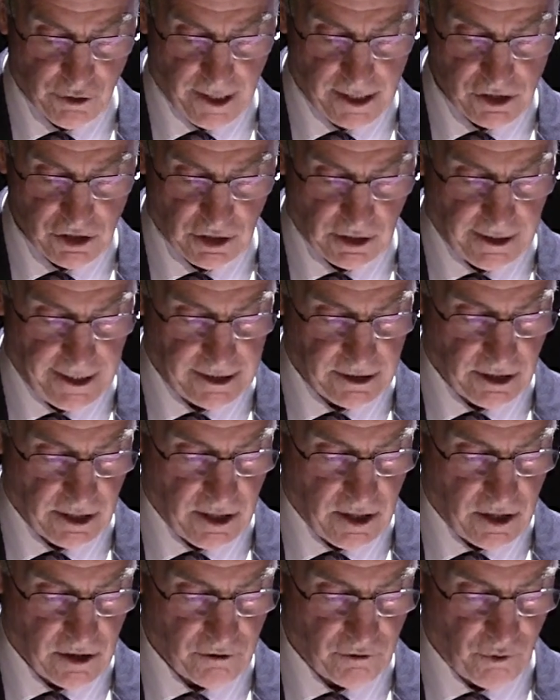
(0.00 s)
transatlantic
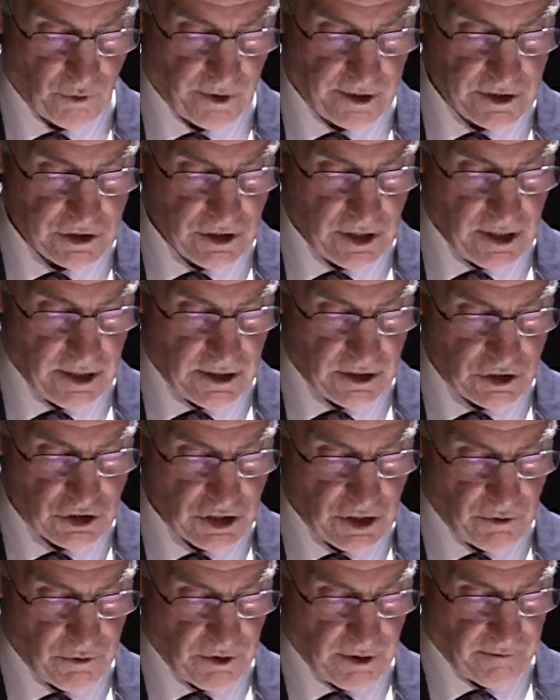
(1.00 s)
convoys
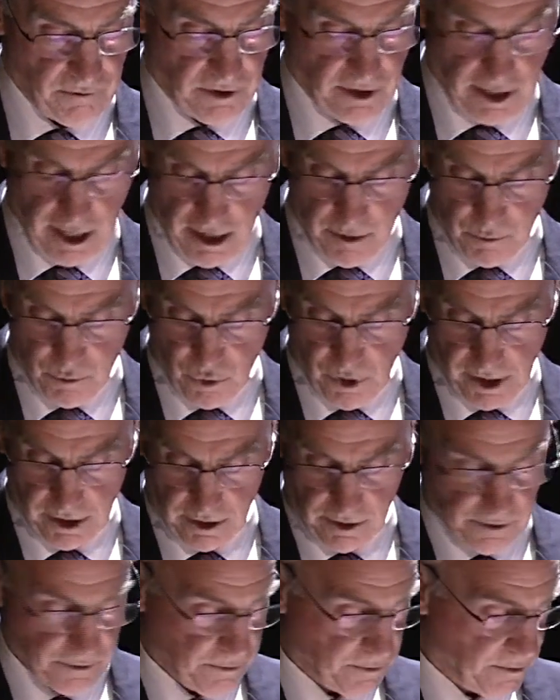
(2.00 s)
south of the Cape
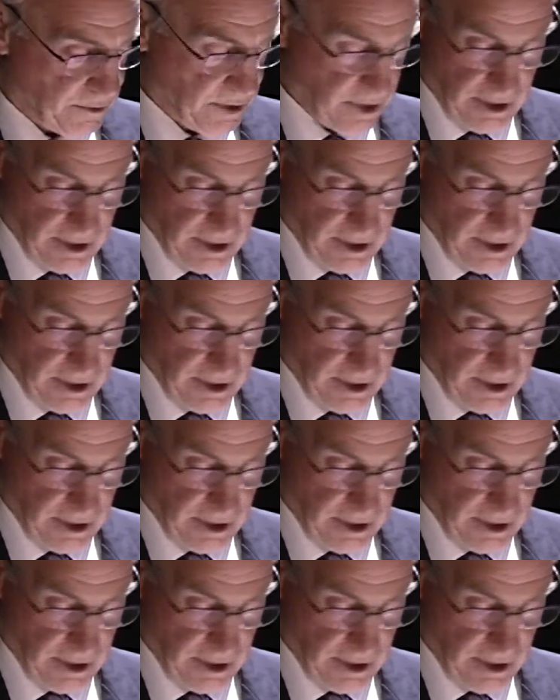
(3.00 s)
Breton